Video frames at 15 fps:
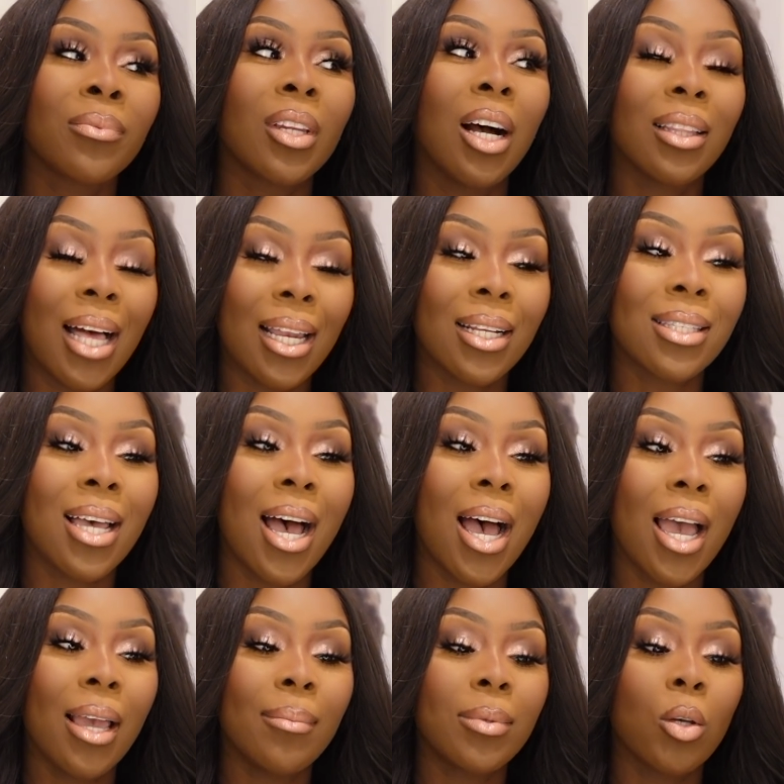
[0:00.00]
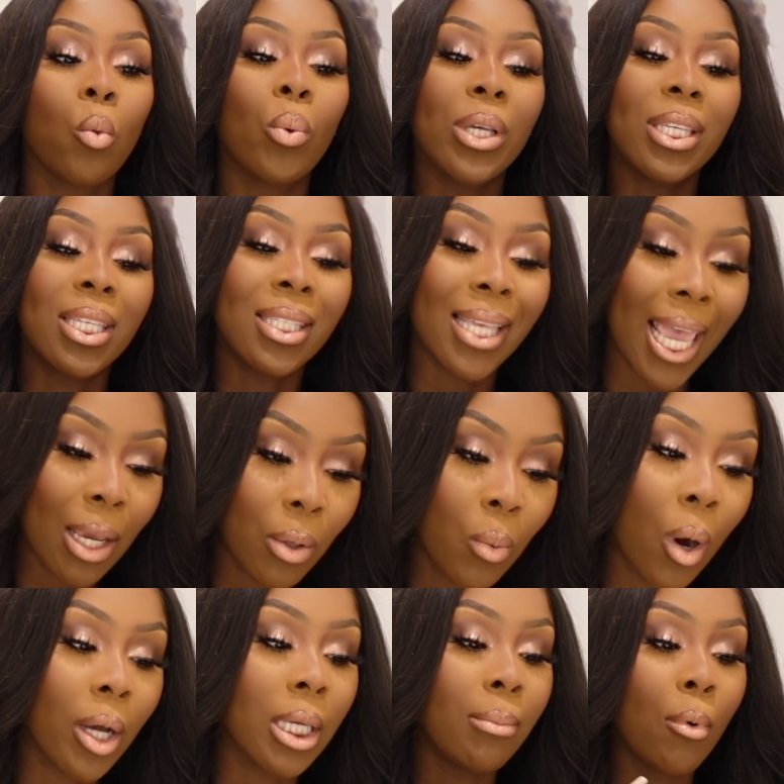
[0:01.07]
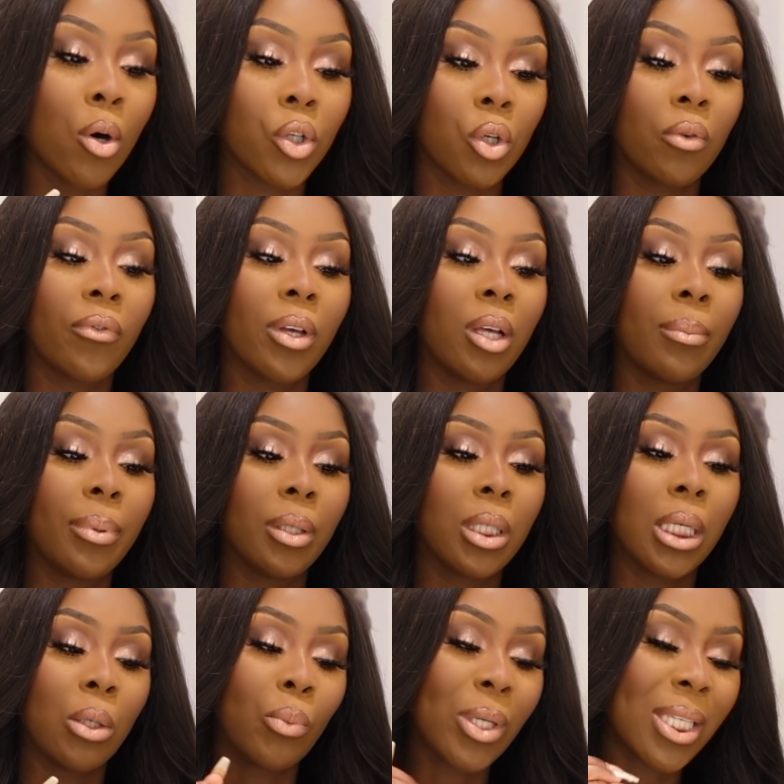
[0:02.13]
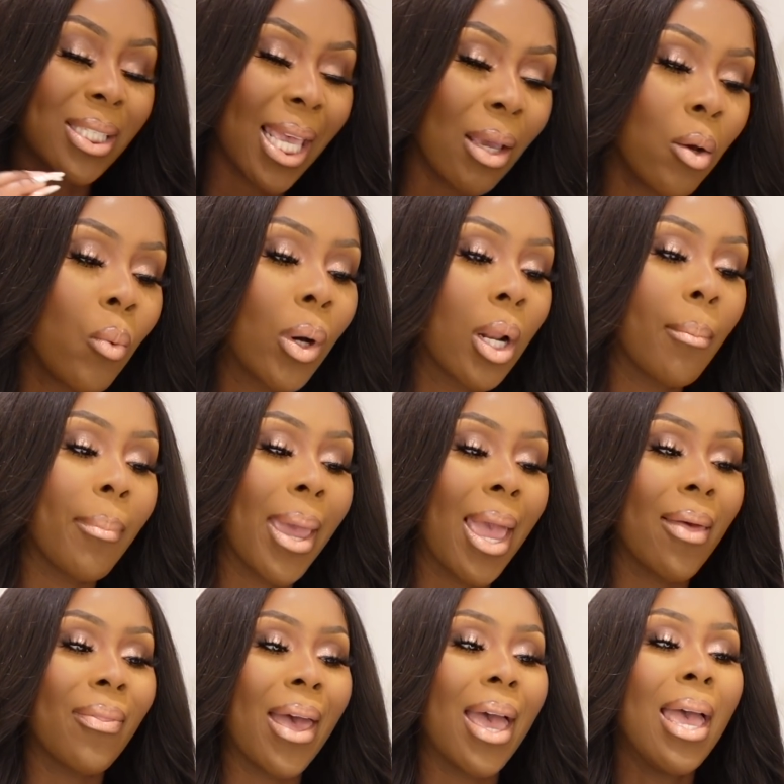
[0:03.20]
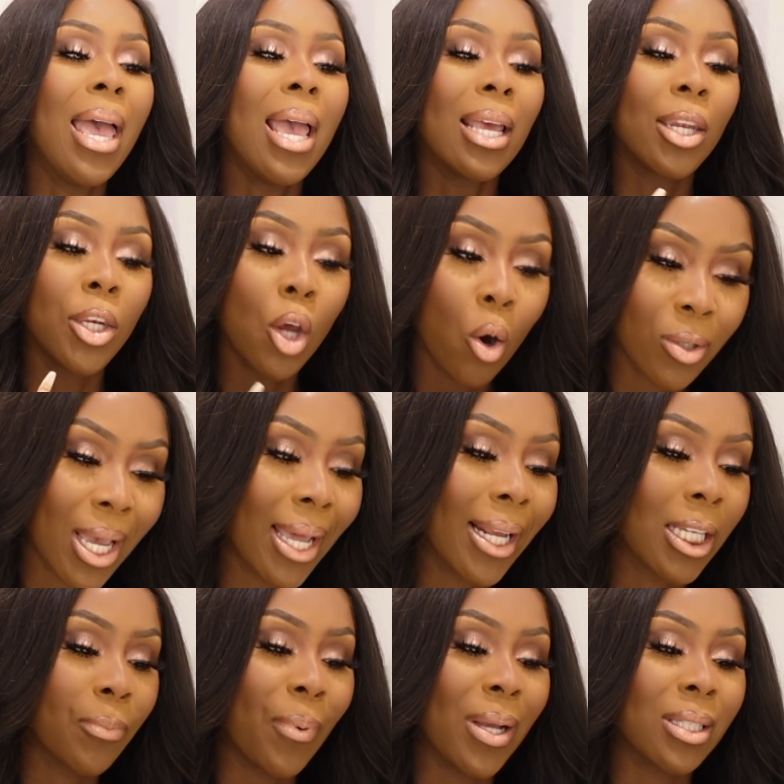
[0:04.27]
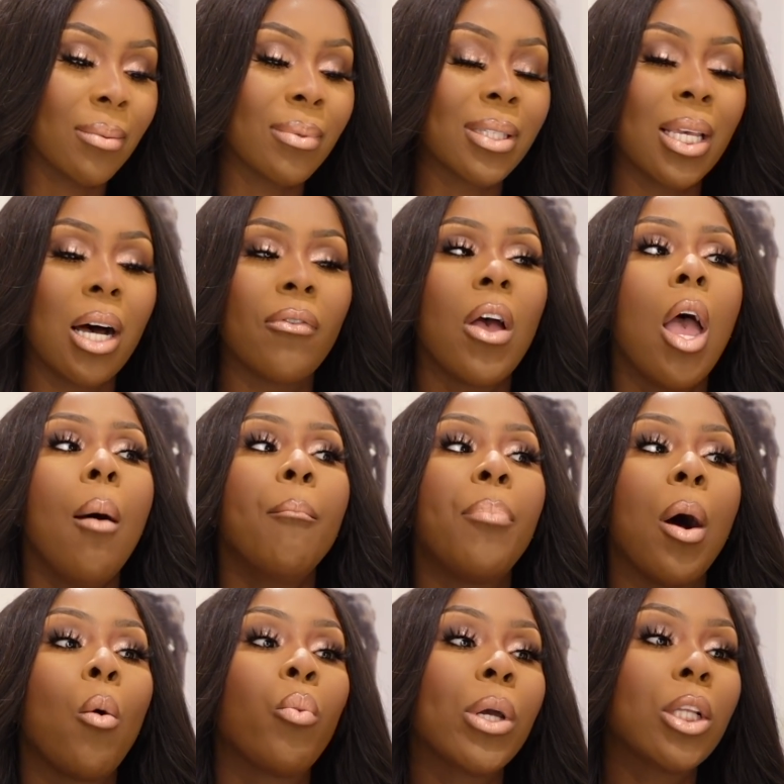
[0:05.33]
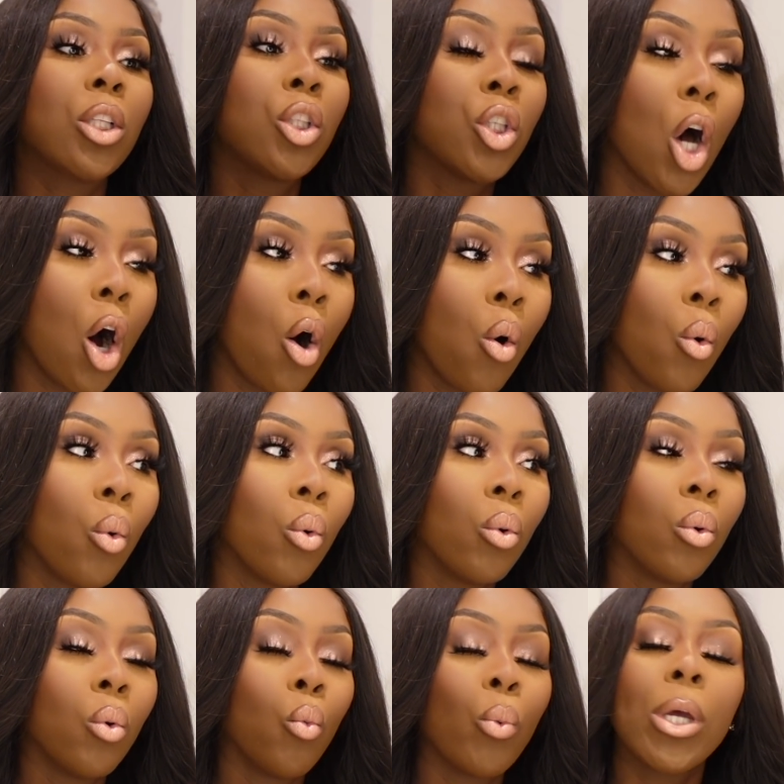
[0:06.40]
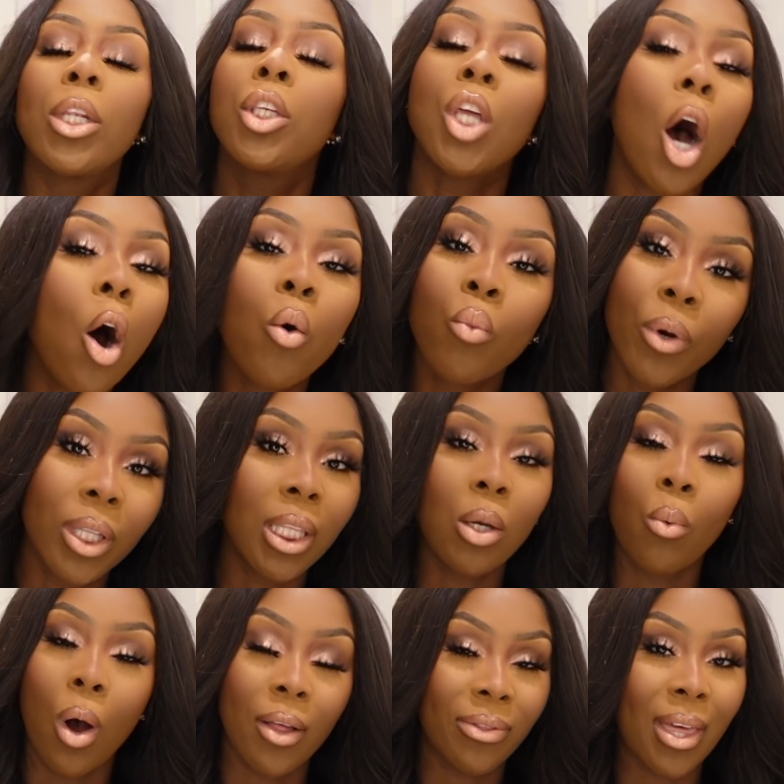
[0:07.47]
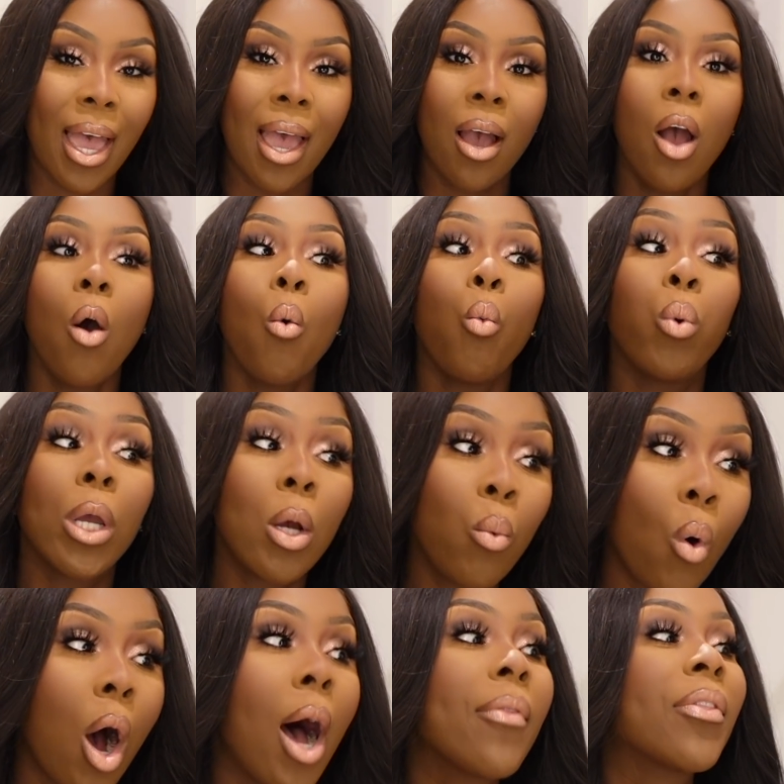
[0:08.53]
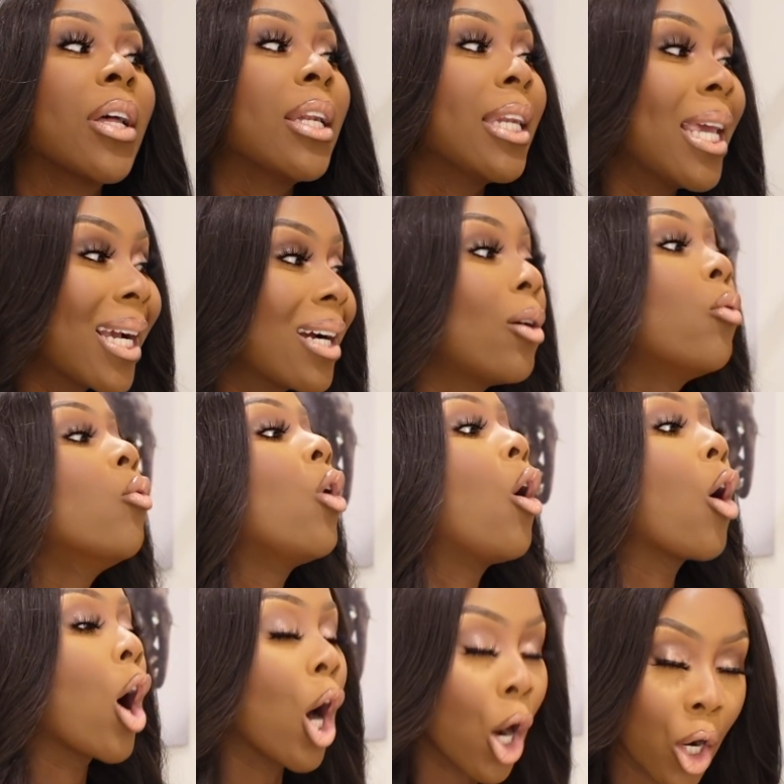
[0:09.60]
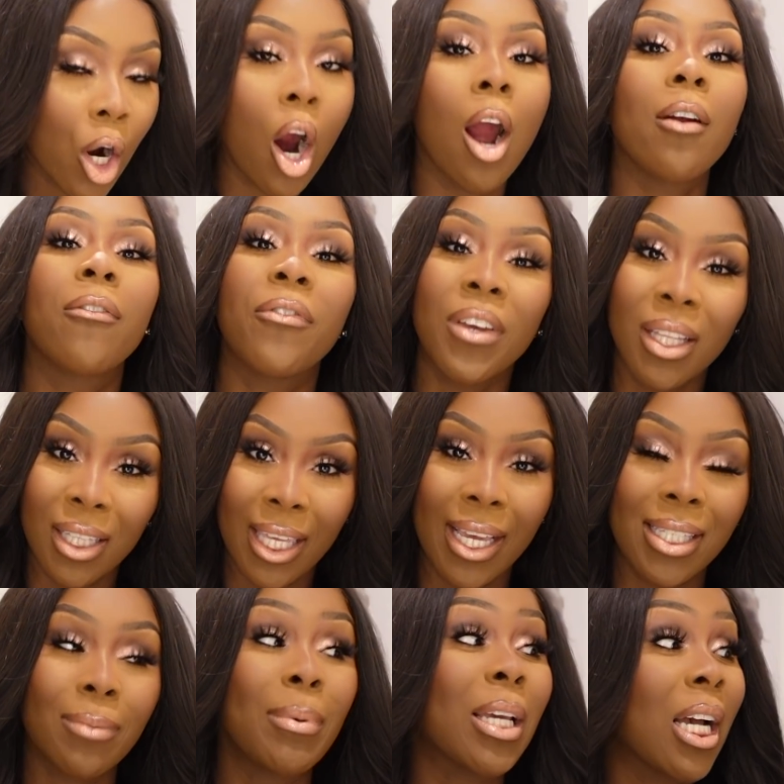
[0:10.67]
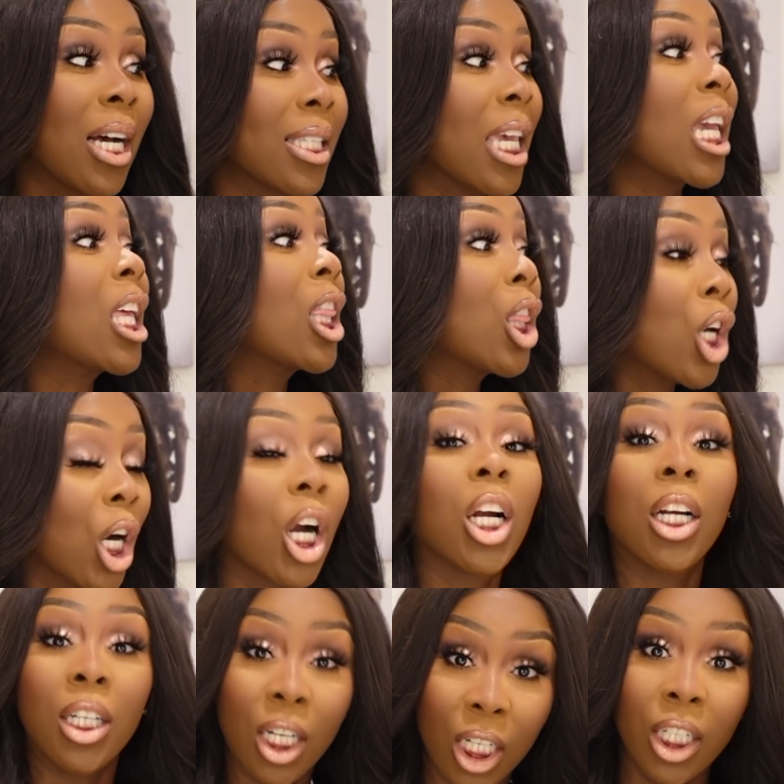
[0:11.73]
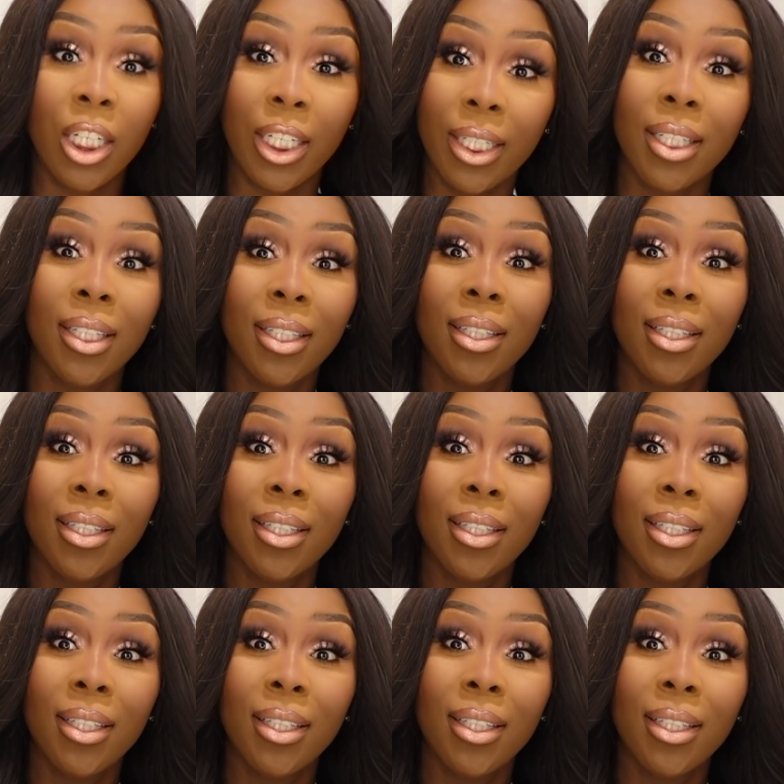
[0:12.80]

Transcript: A lot of times we say we want emotional availability. We say we want a man that knows how to express himself, but we don't really want that. We want the nigga who gonna hurt our feelings because he looked good.